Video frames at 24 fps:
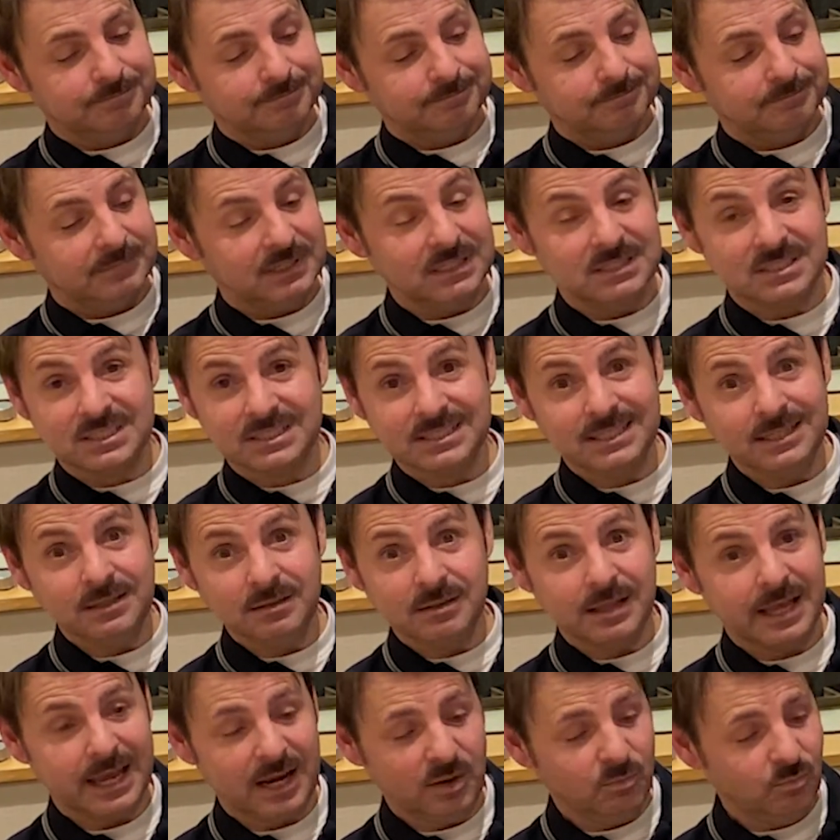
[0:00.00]
and still
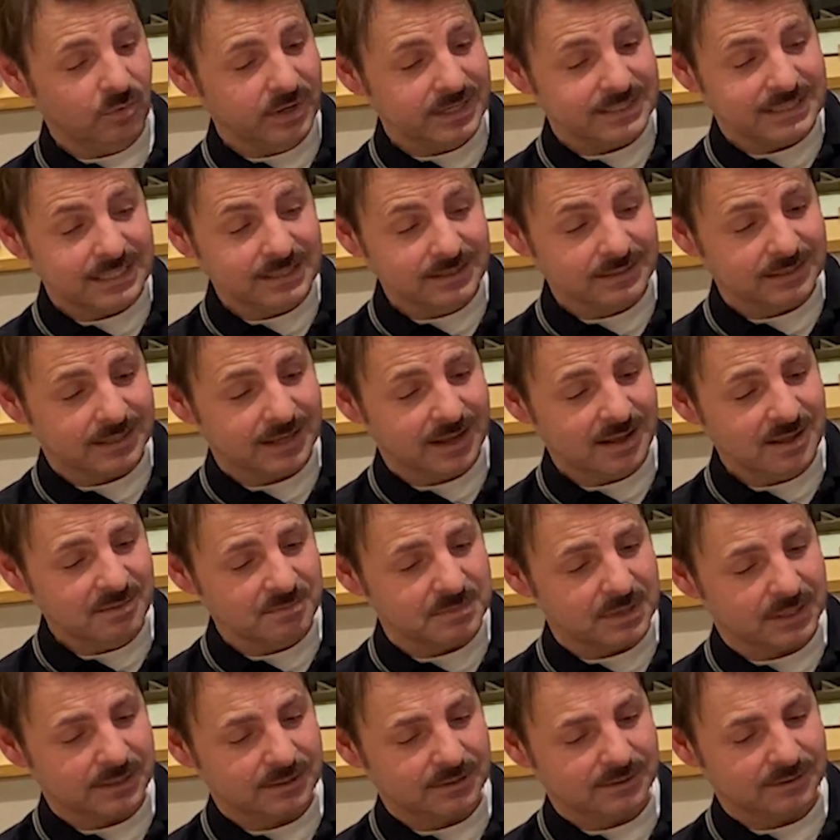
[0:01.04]
Henry didn't come.
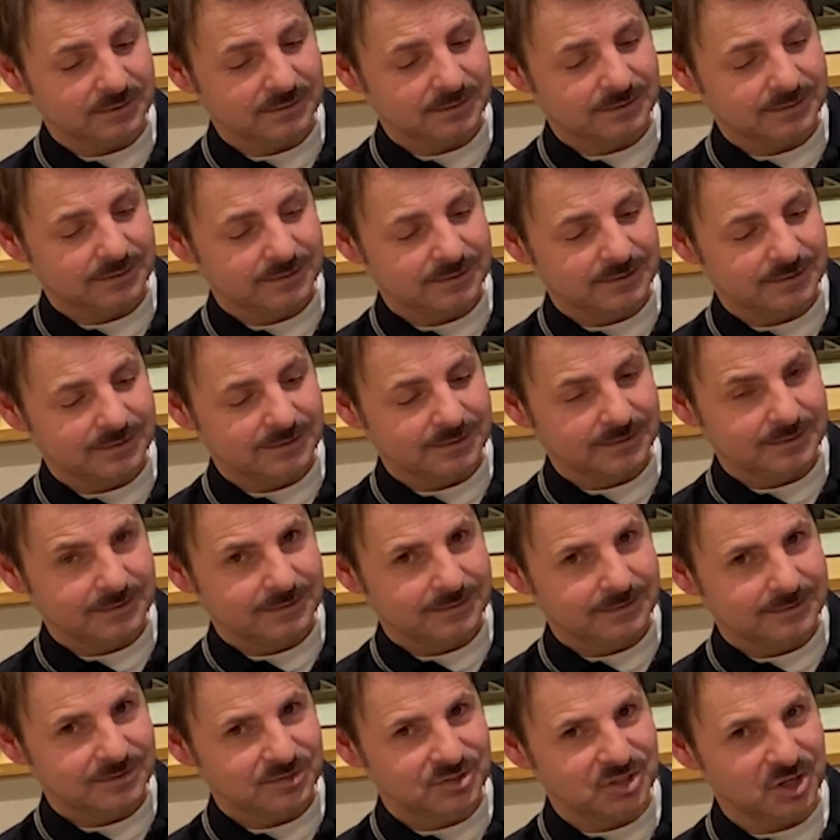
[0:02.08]

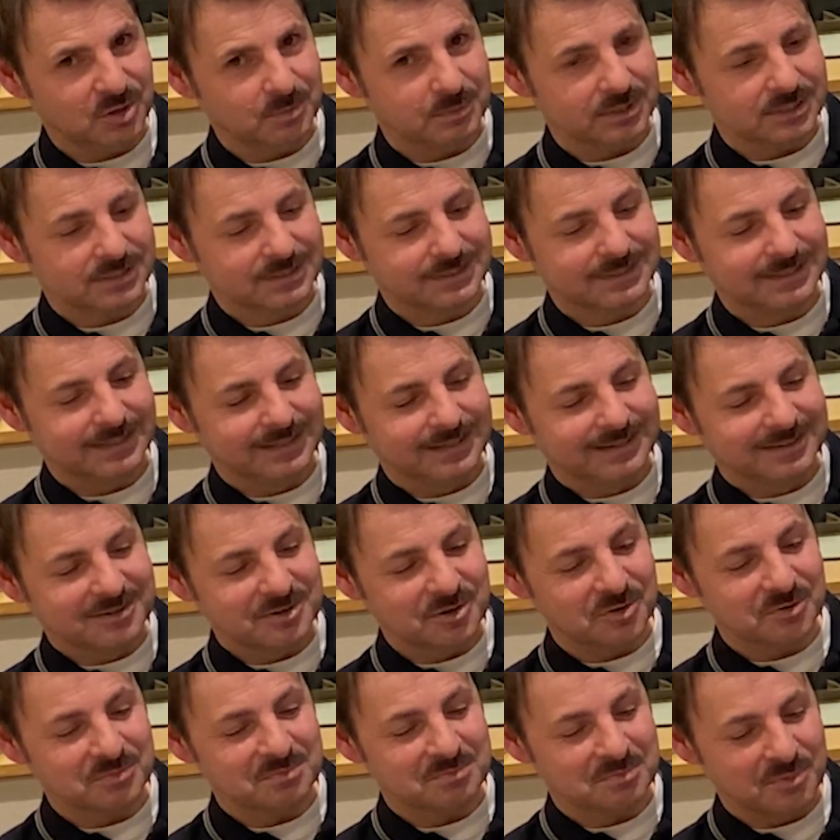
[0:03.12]
Thomas
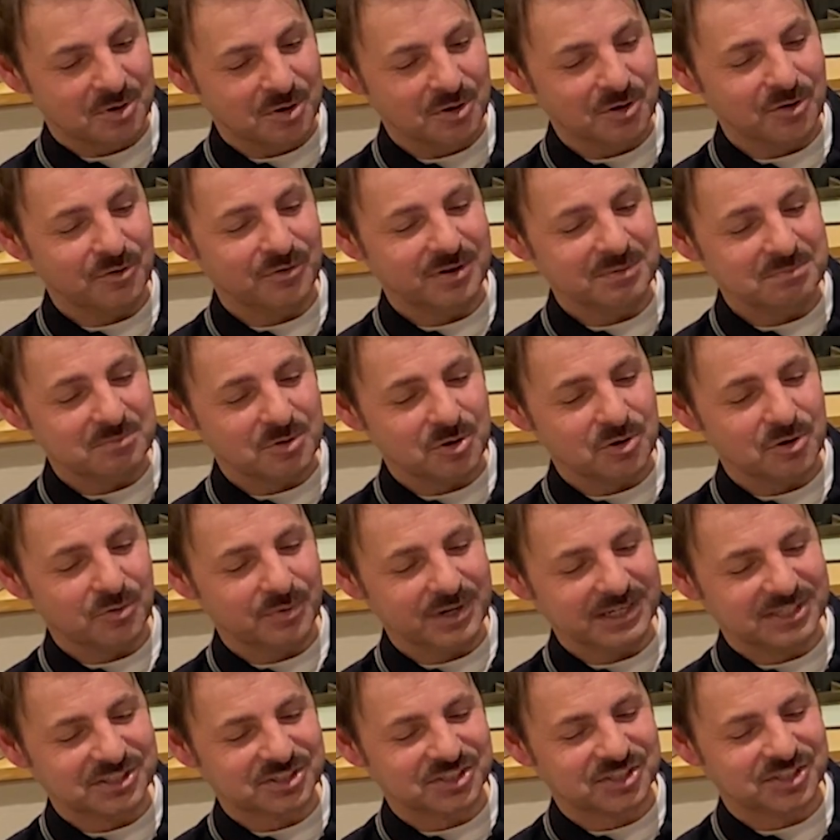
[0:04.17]
got more and more
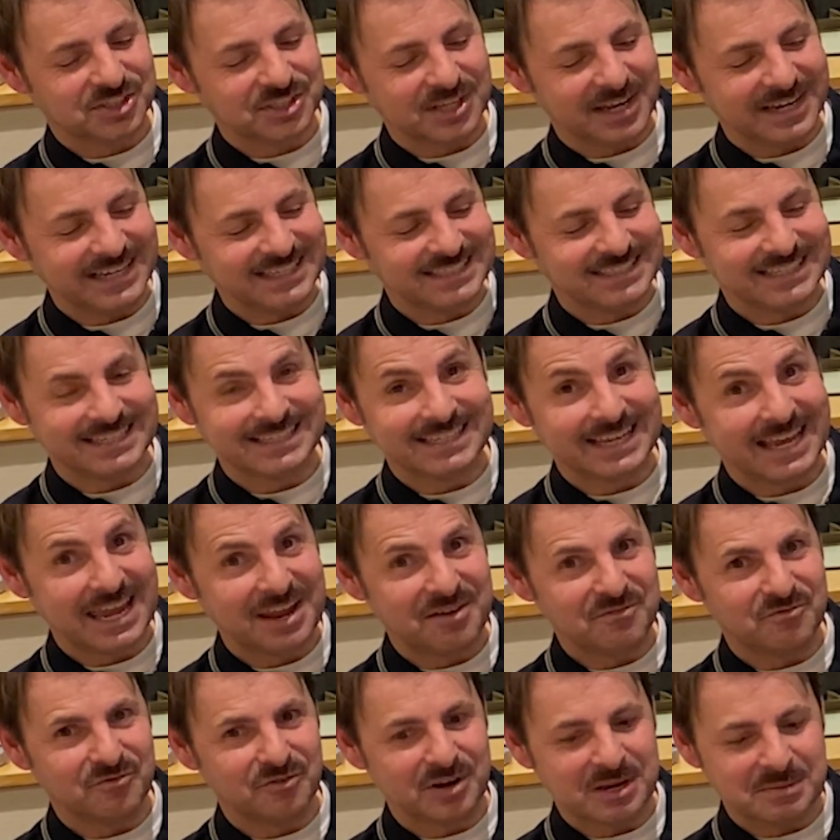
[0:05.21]
excited
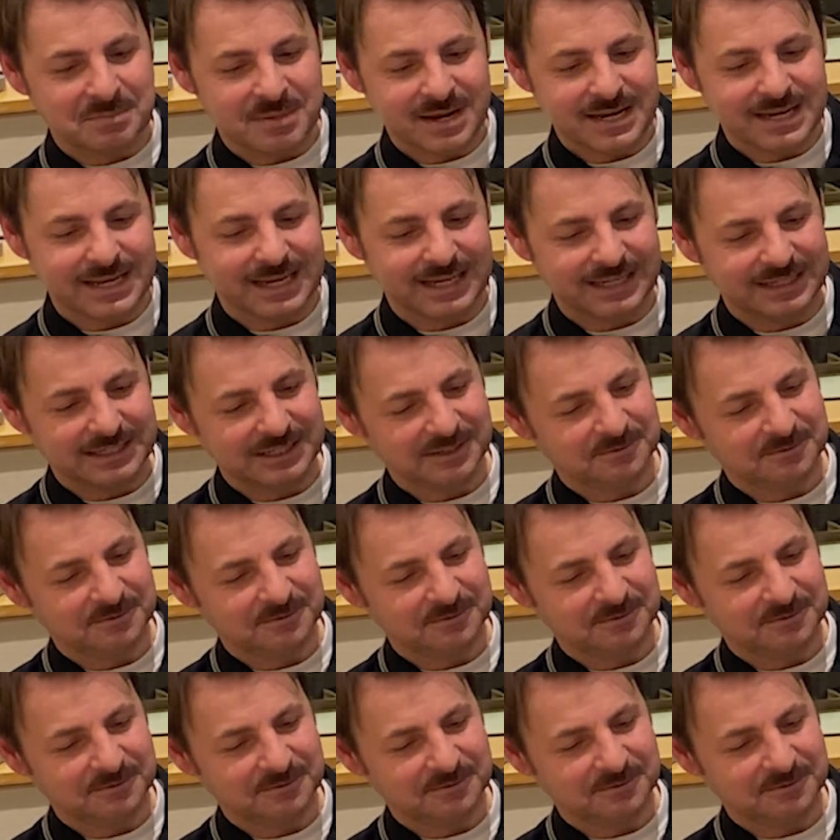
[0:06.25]
every minute.